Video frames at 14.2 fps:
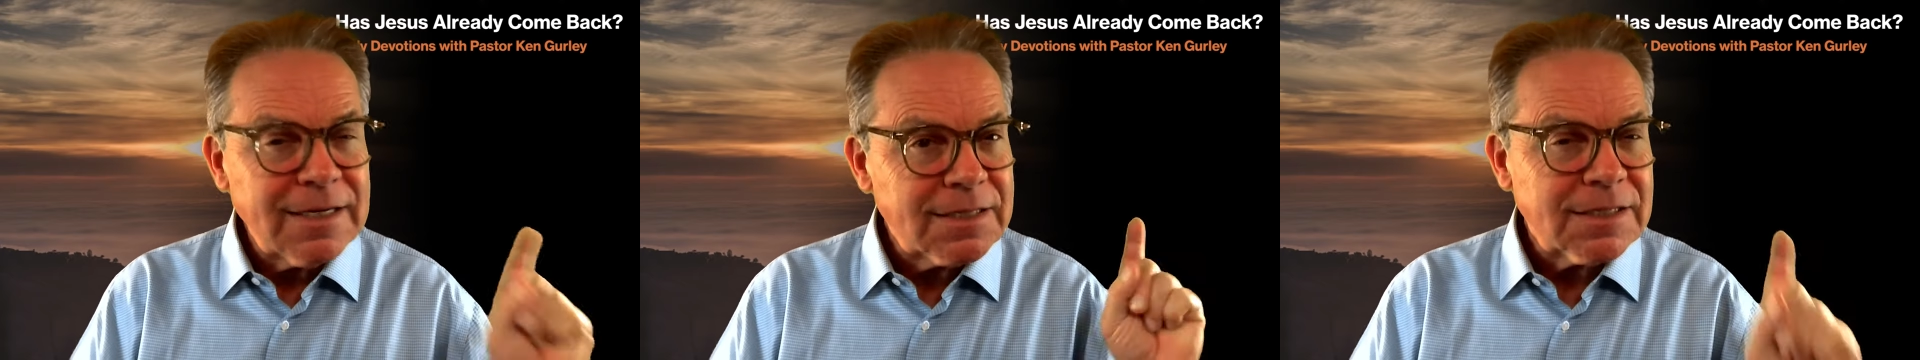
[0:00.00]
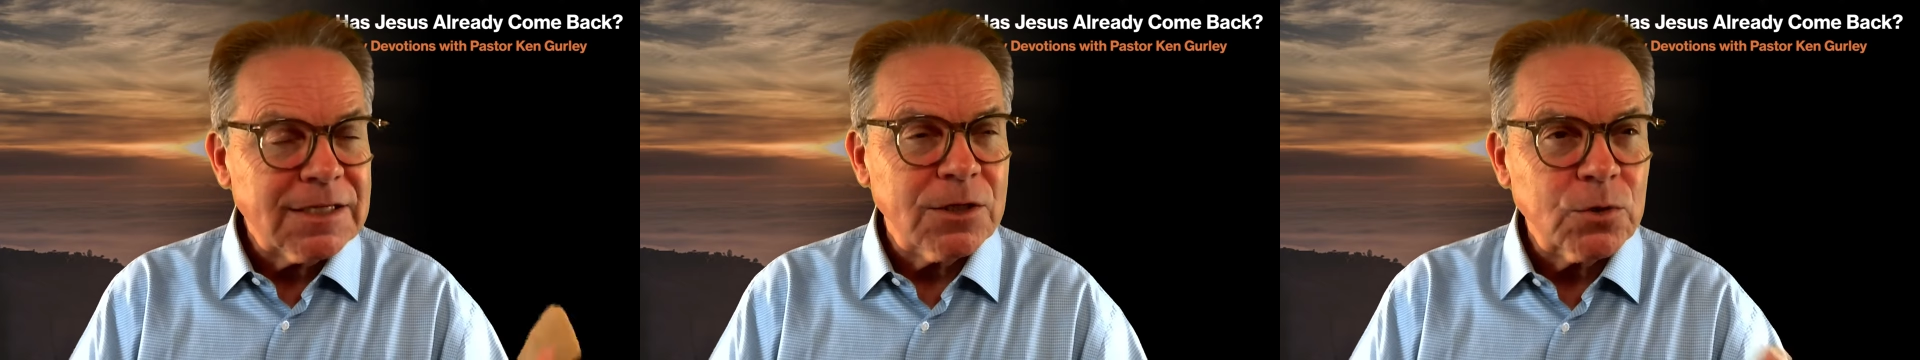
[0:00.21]

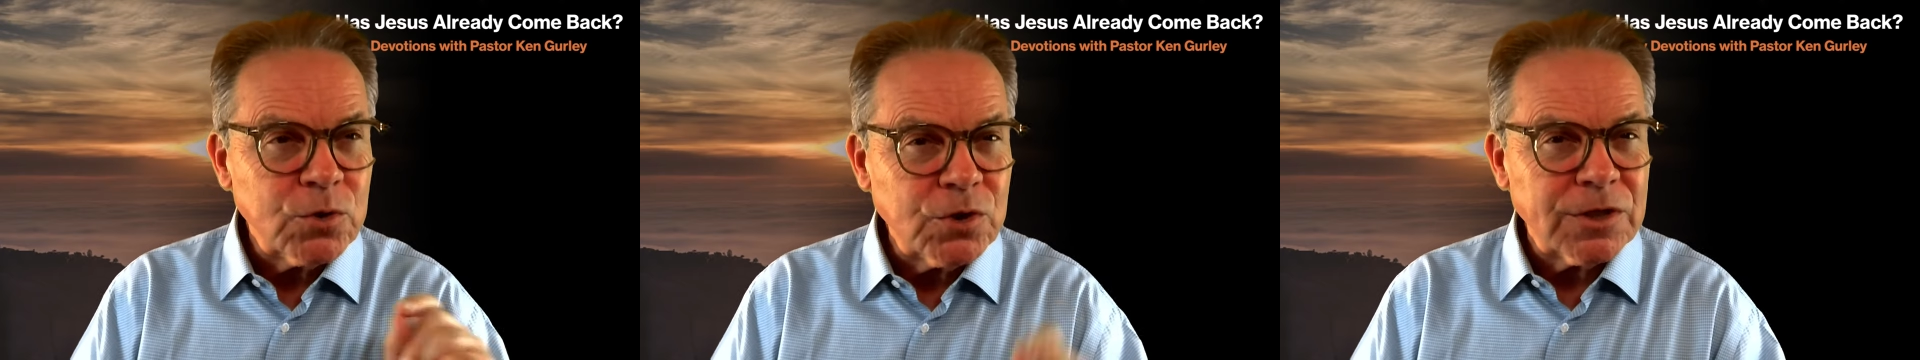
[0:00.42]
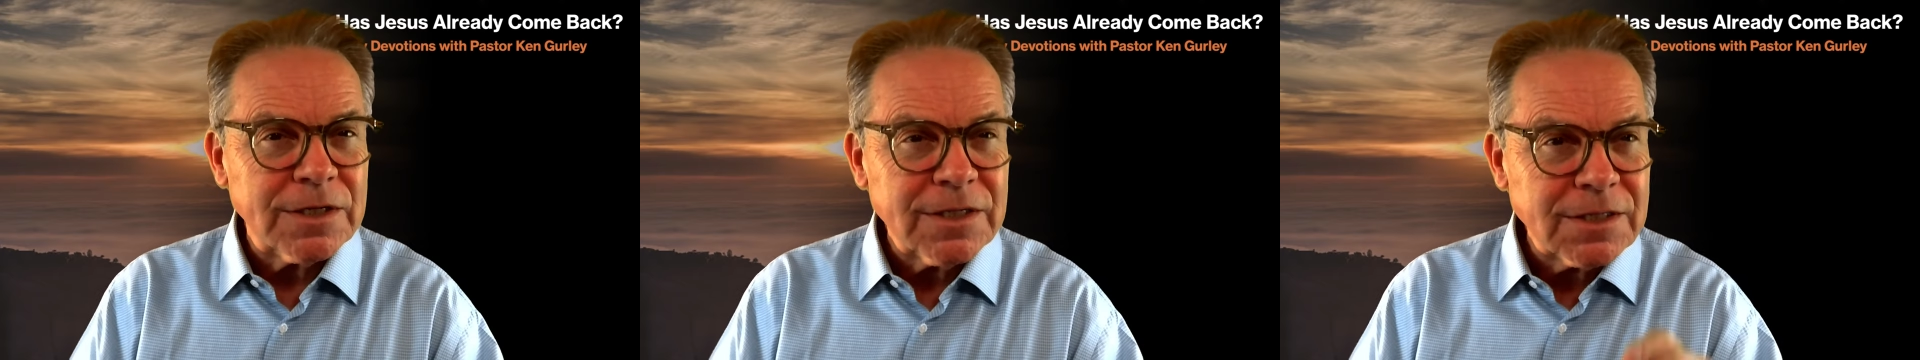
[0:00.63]
still
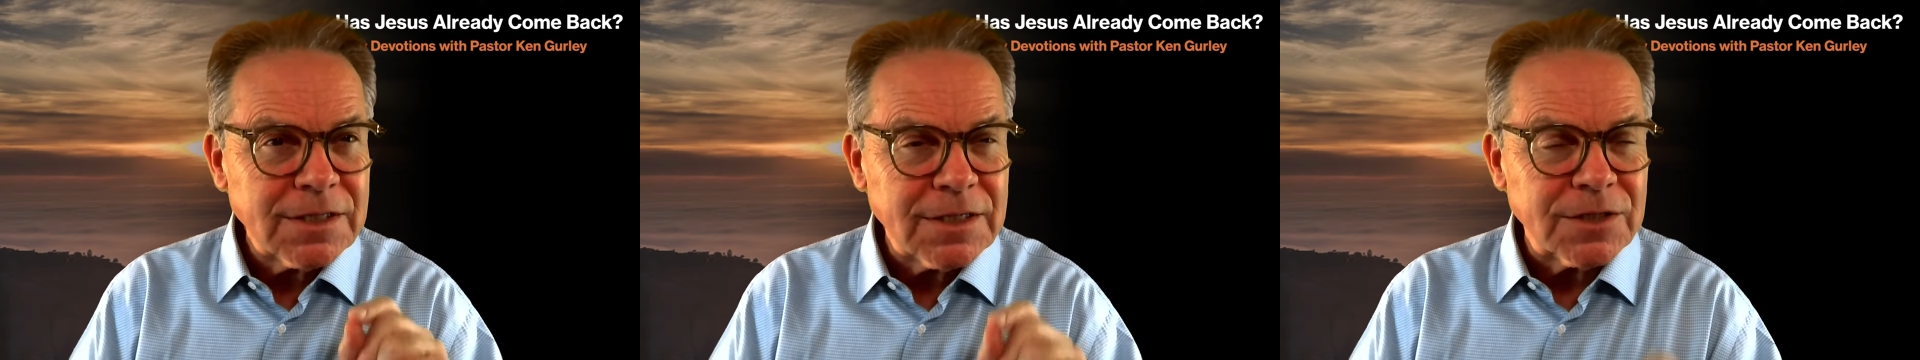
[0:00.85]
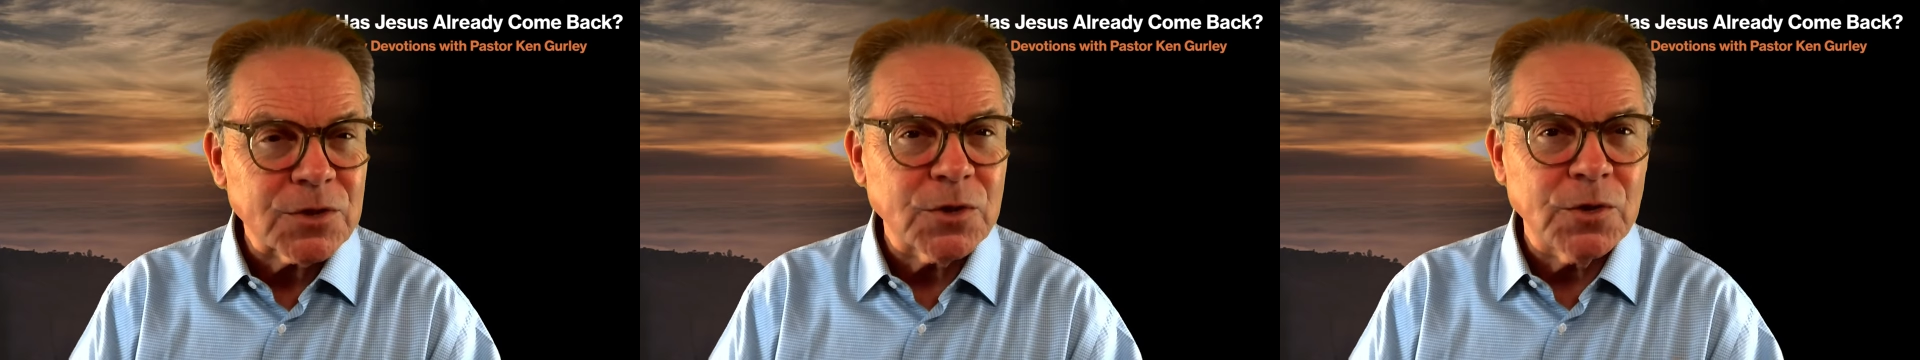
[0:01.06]
just
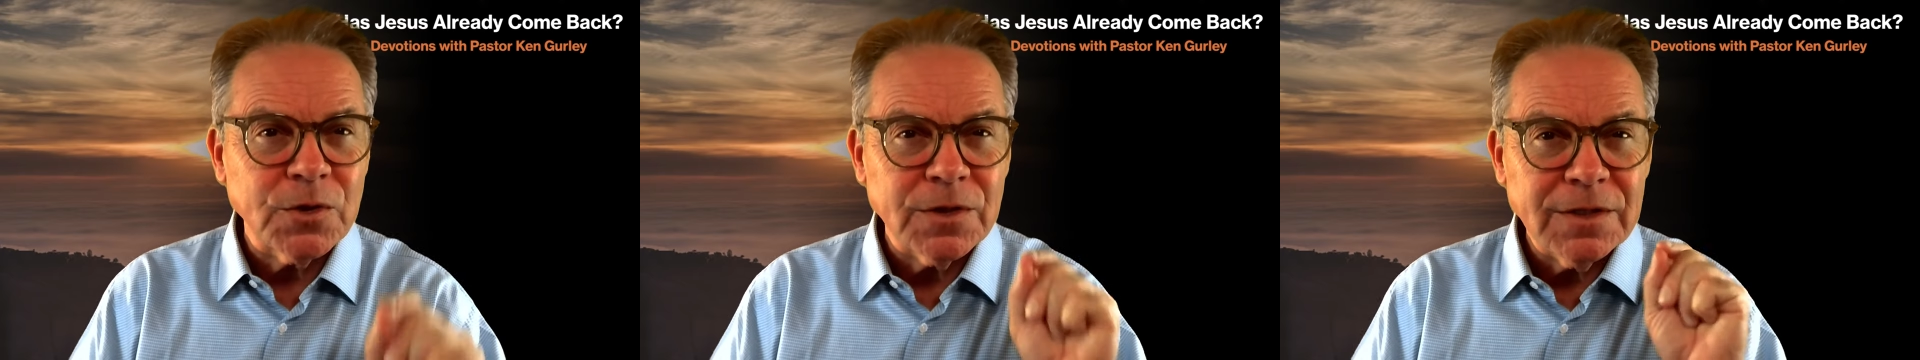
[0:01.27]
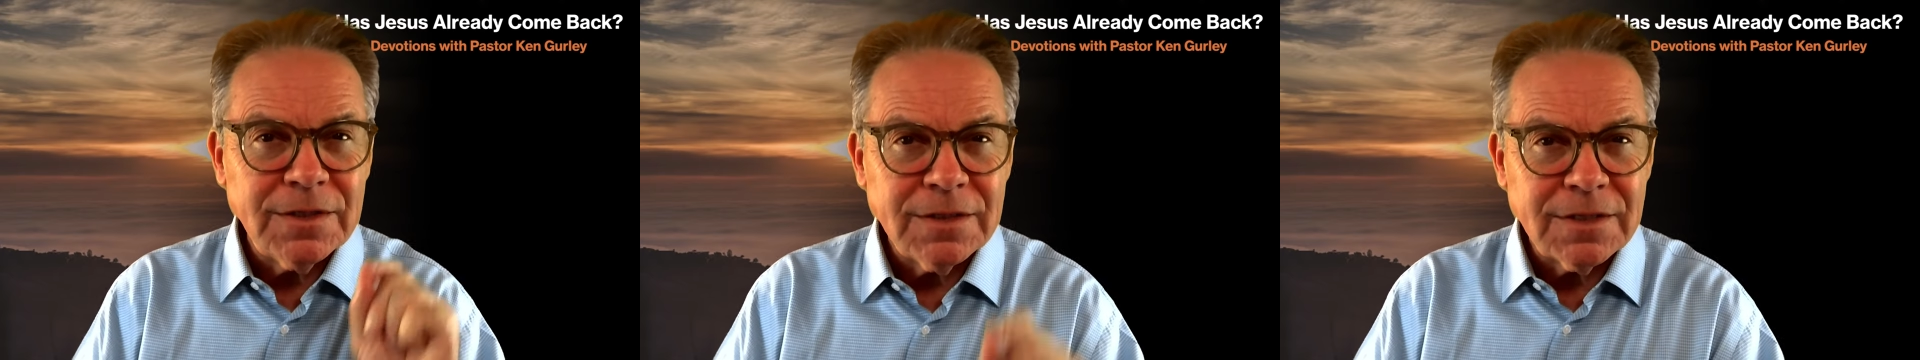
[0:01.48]
as
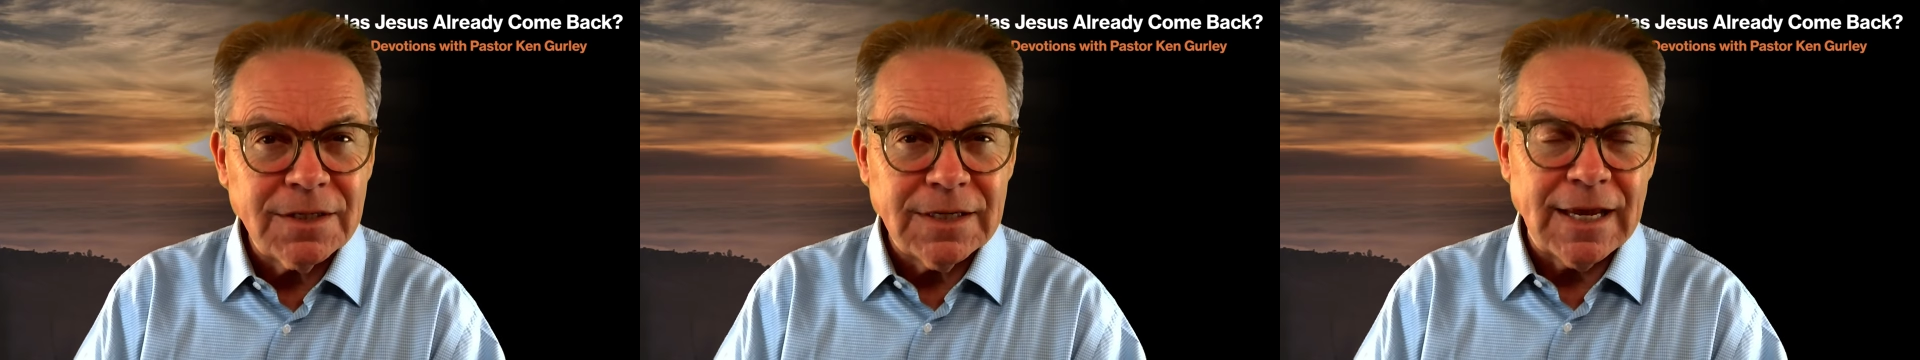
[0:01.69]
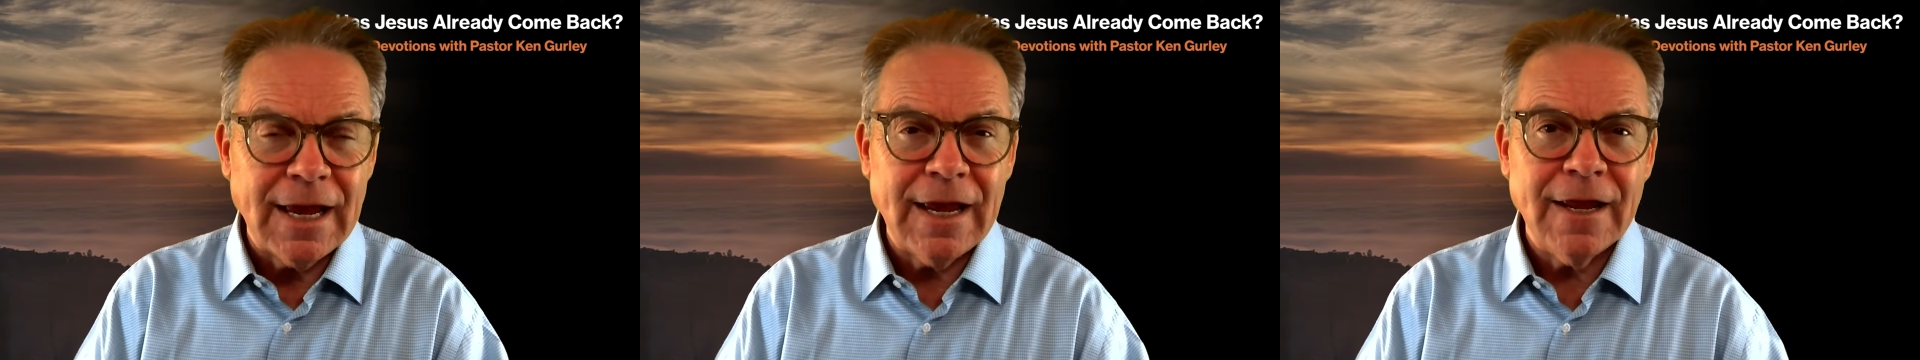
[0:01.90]
good
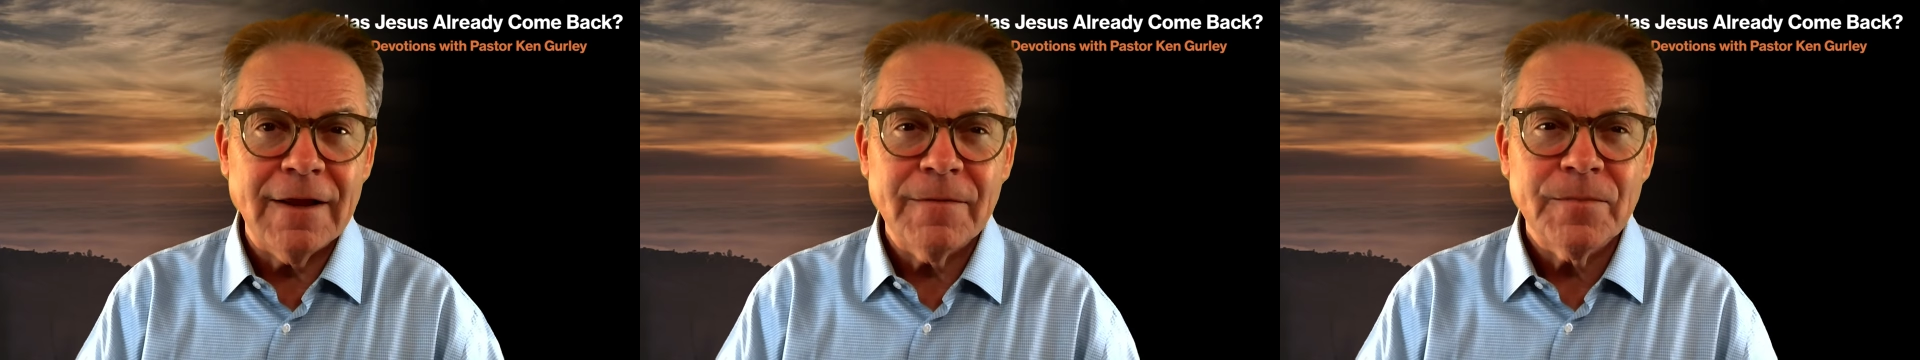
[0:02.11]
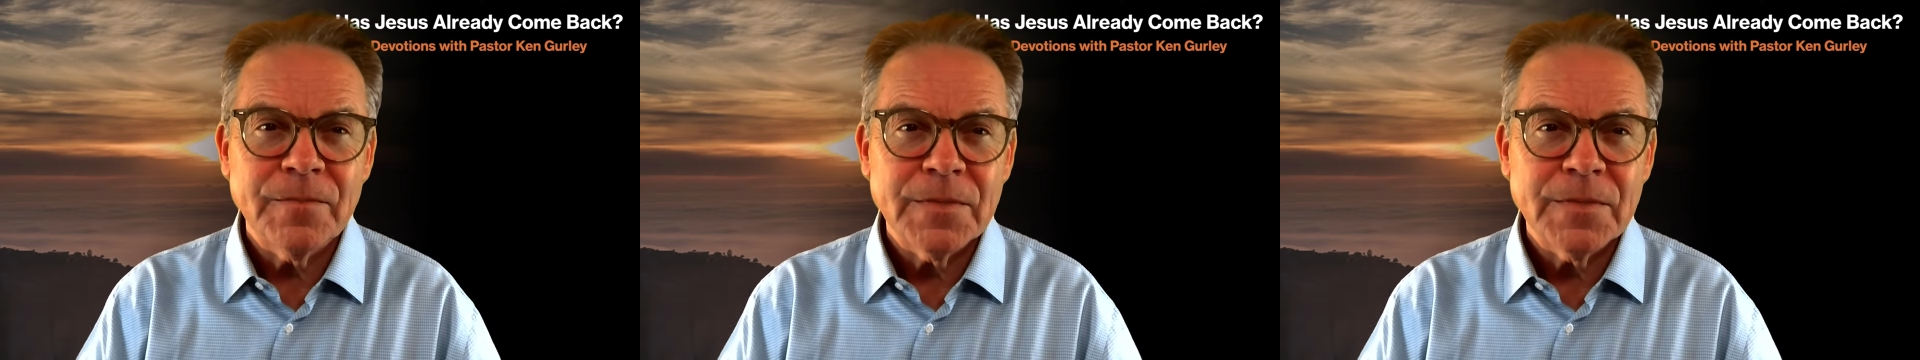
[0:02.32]
today.